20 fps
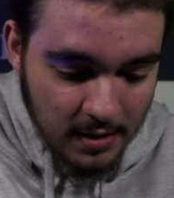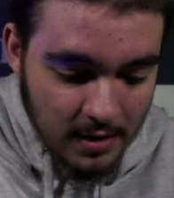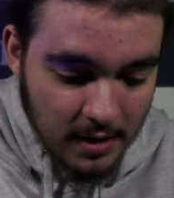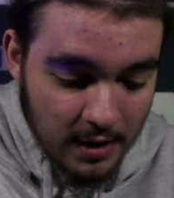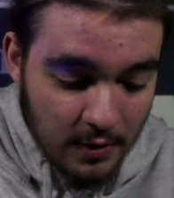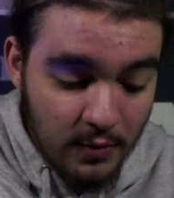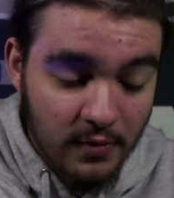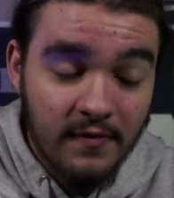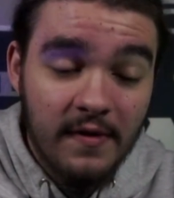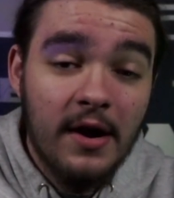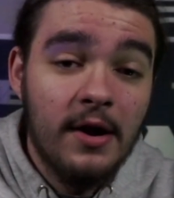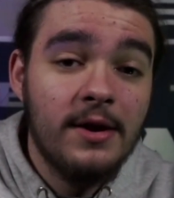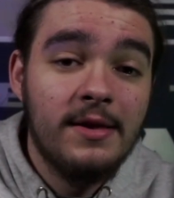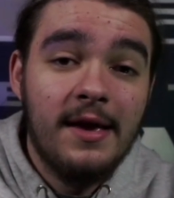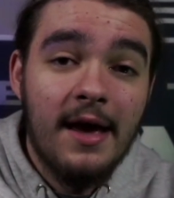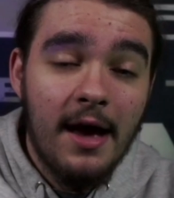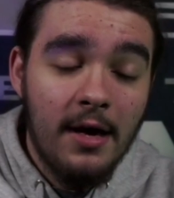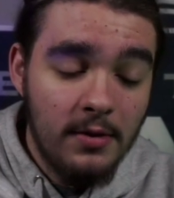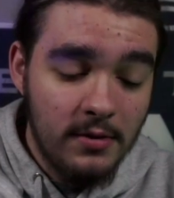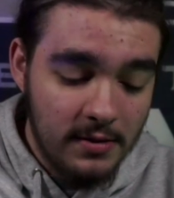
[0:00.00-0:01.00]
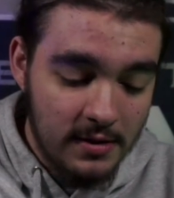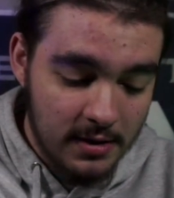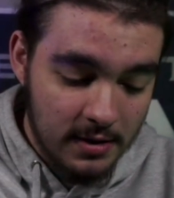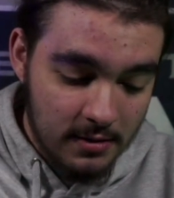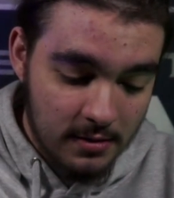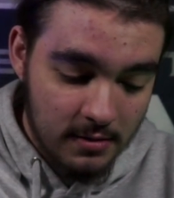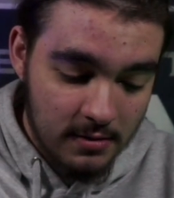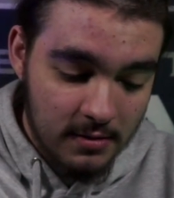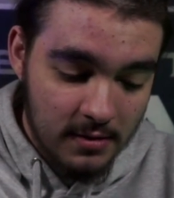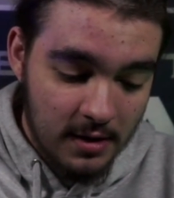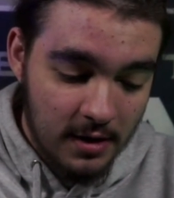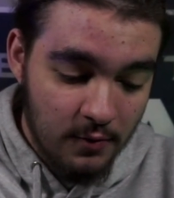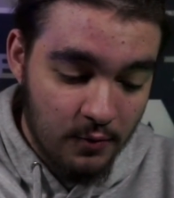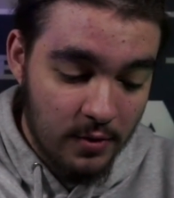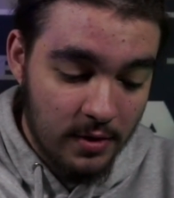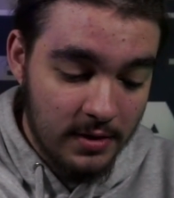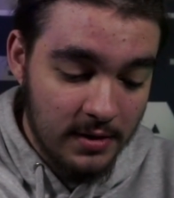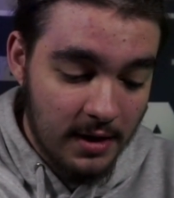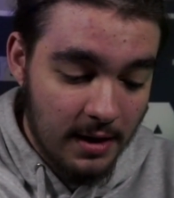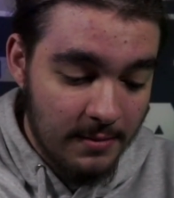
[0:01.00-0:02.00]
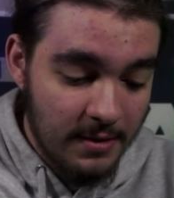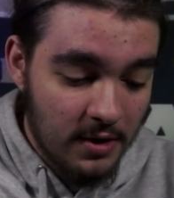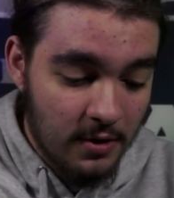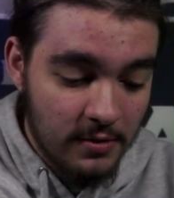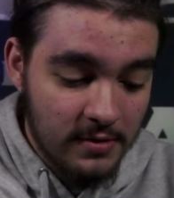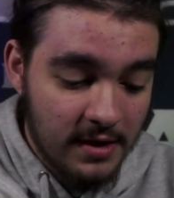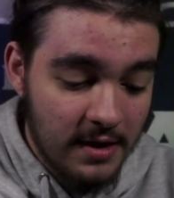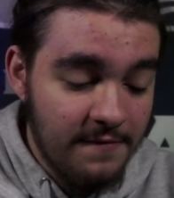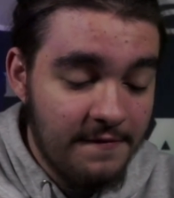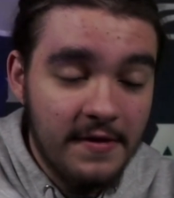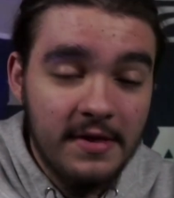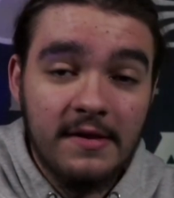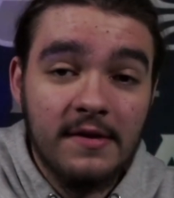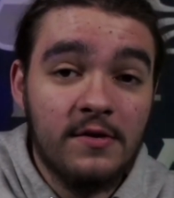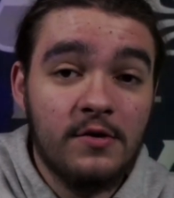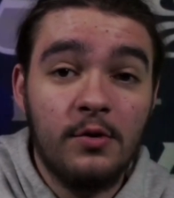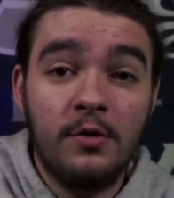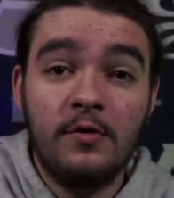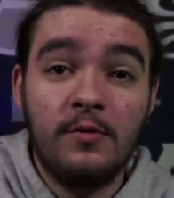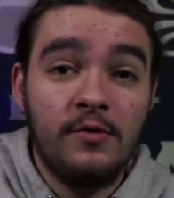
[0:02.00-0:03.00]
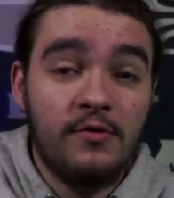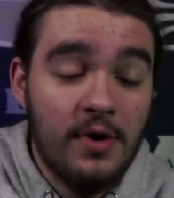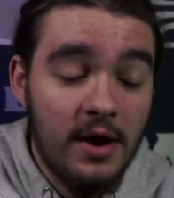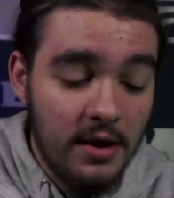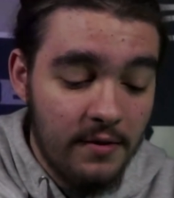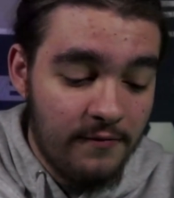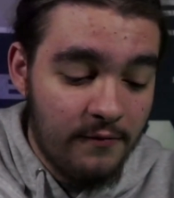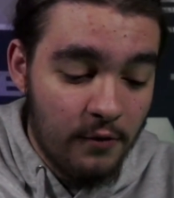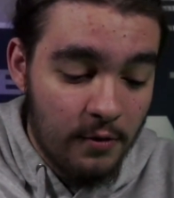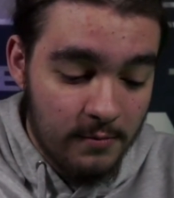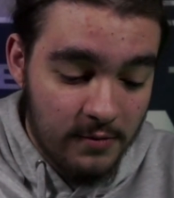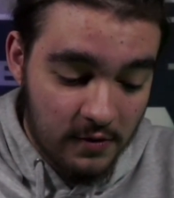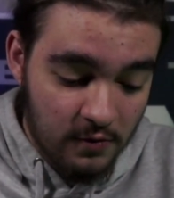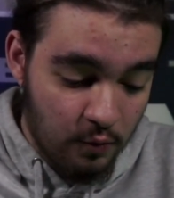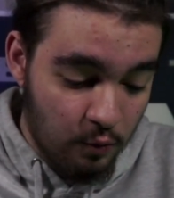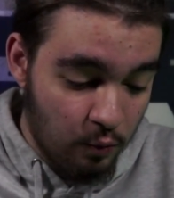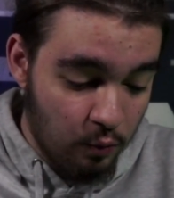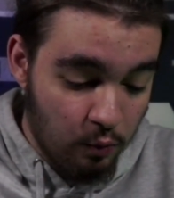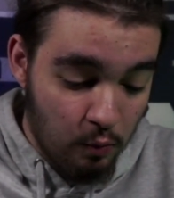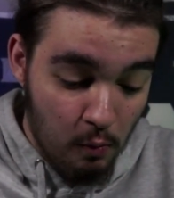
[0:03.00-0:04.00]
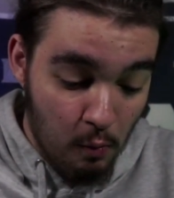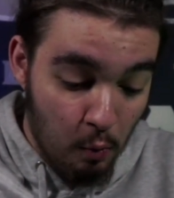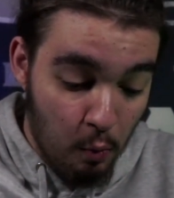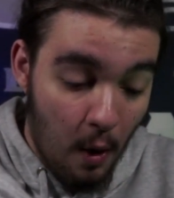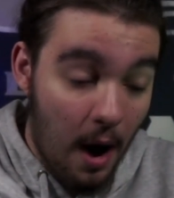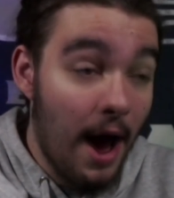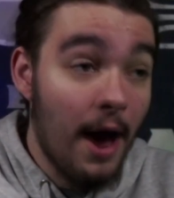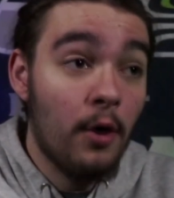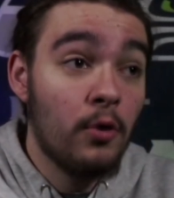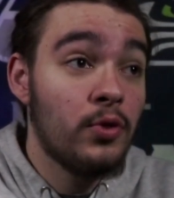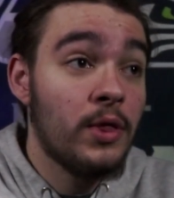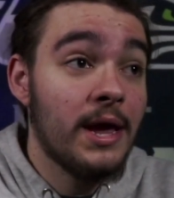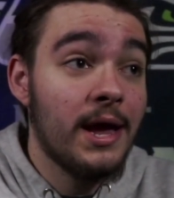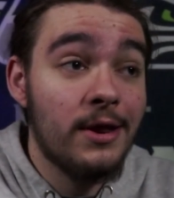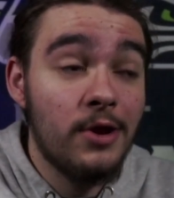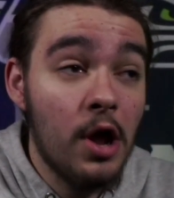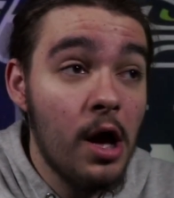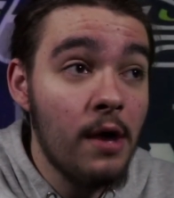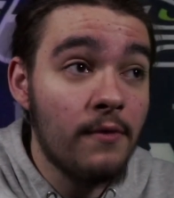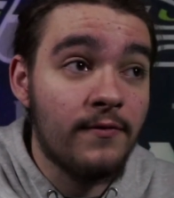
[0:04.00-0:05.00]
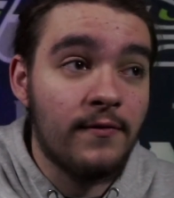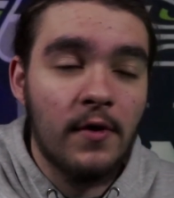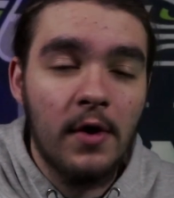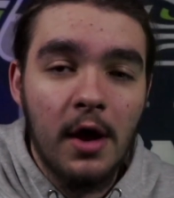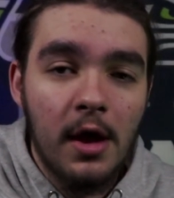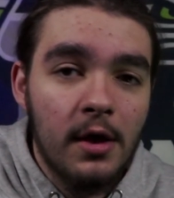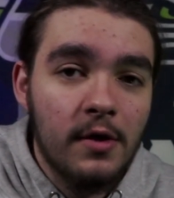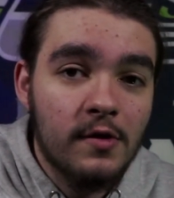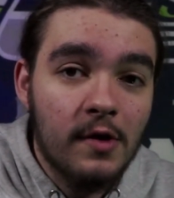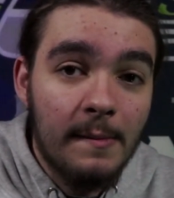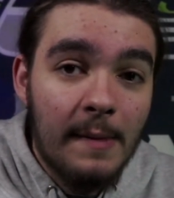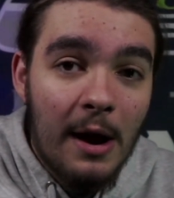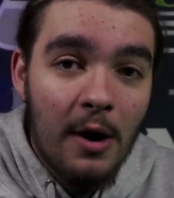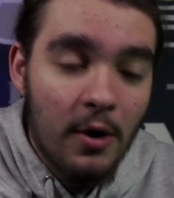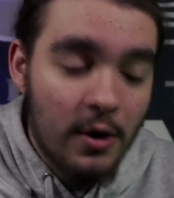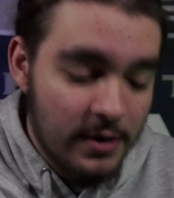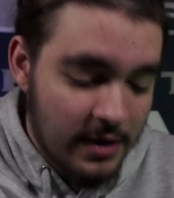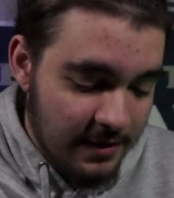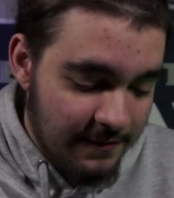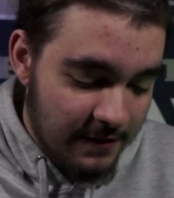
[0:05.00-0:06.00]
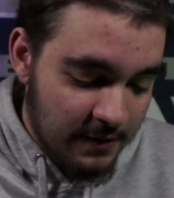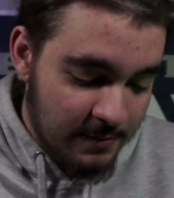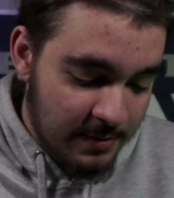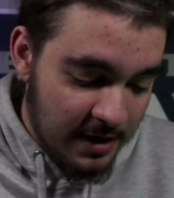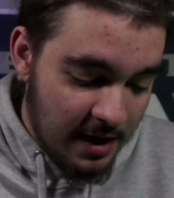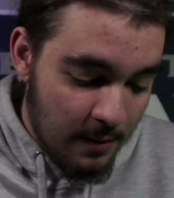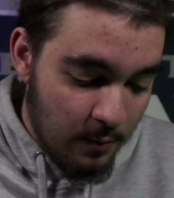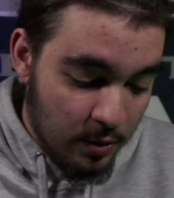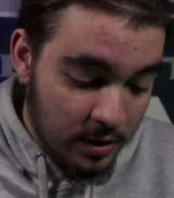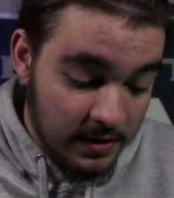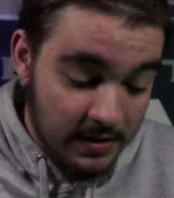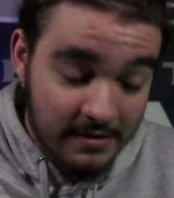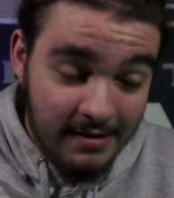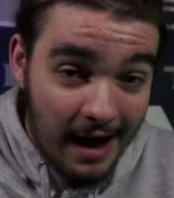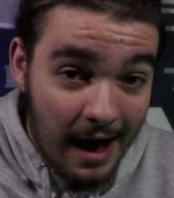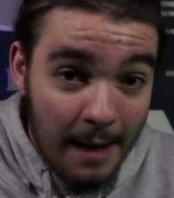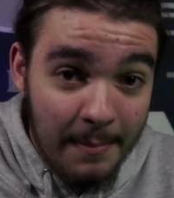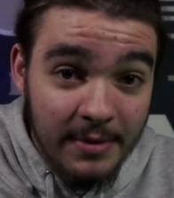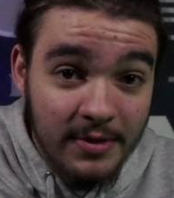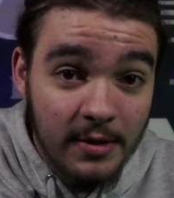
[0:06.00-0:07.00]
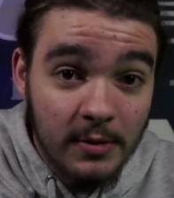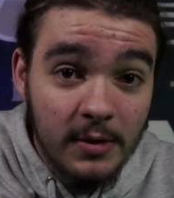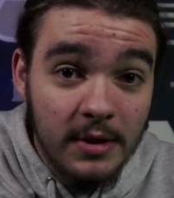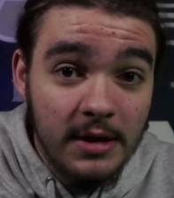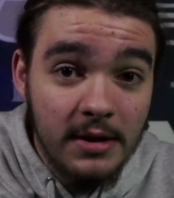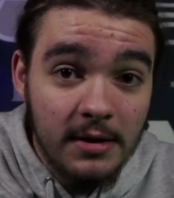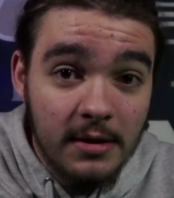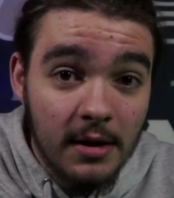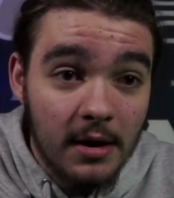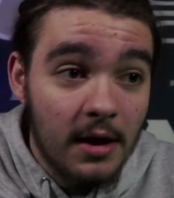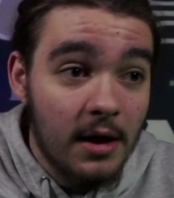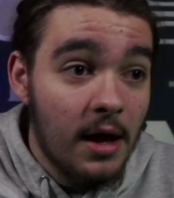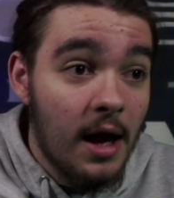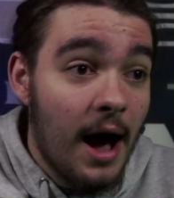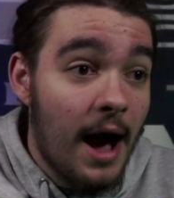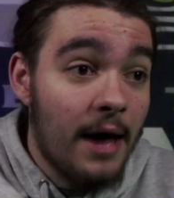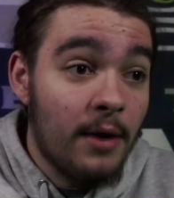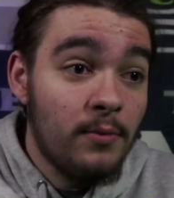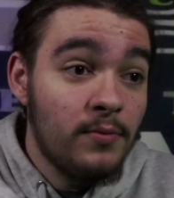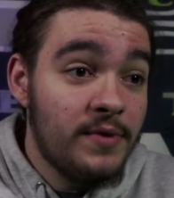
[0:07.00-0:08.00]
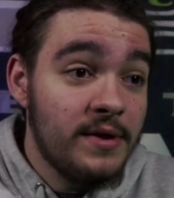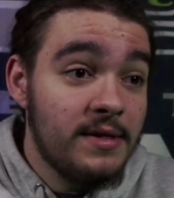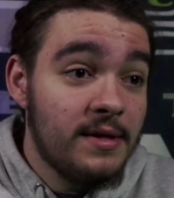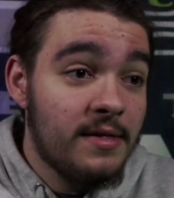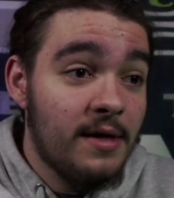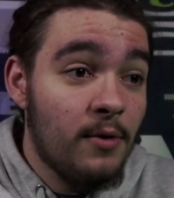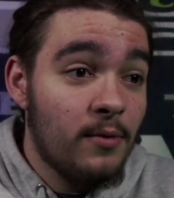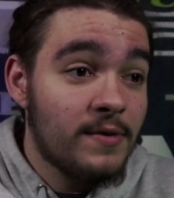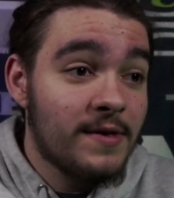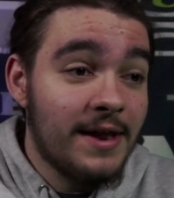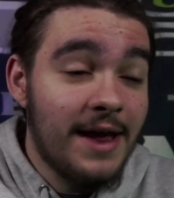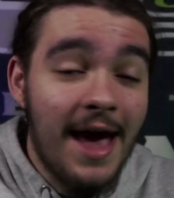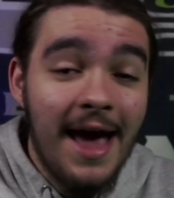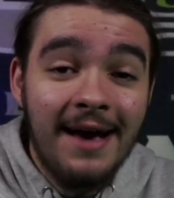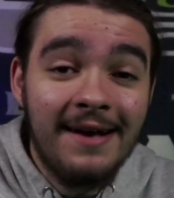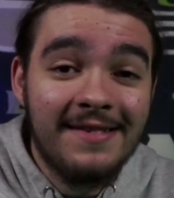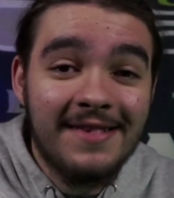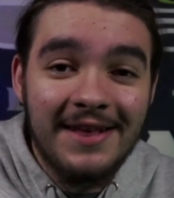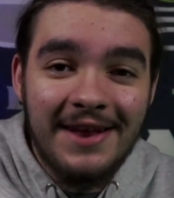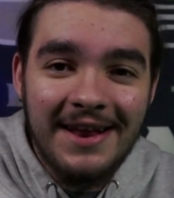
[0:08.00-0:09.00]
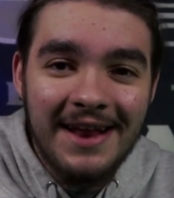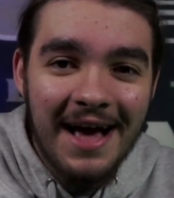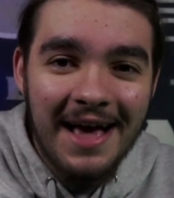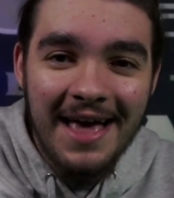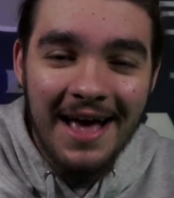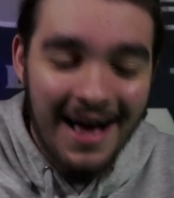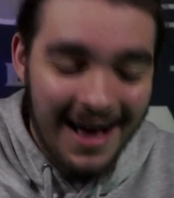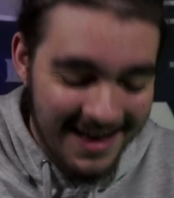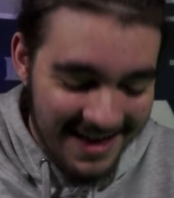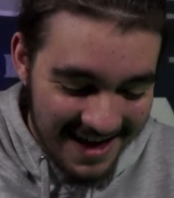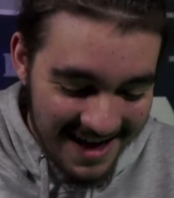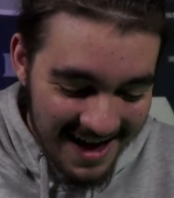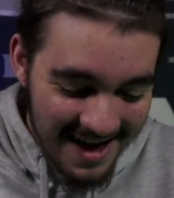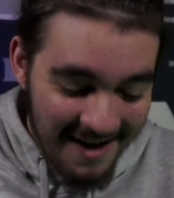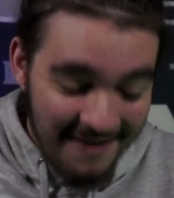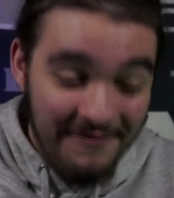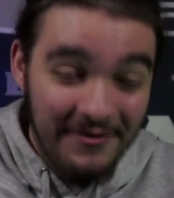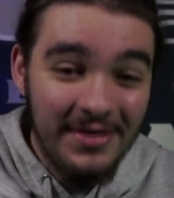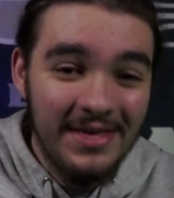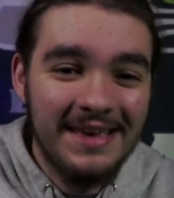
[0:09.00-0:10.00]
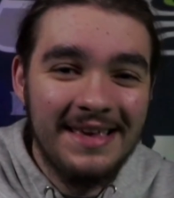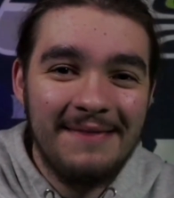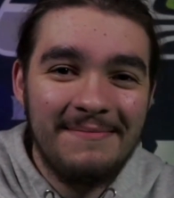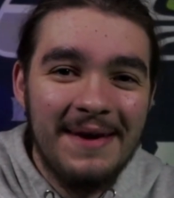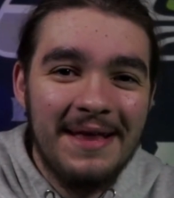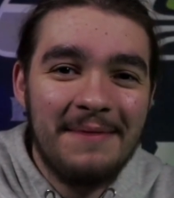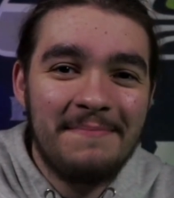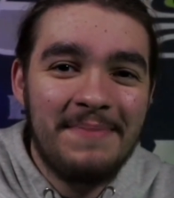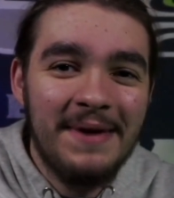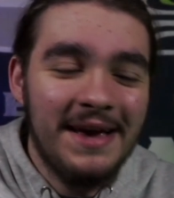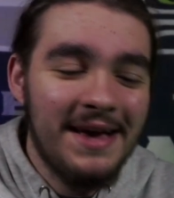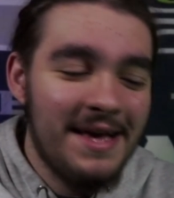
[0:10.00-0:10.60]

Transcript: was very talented. Our defense, as soon as we traded for him, just wildly enough, somehow our defense became one of the top in the league. I don't think that was an accident. I feel like he made a big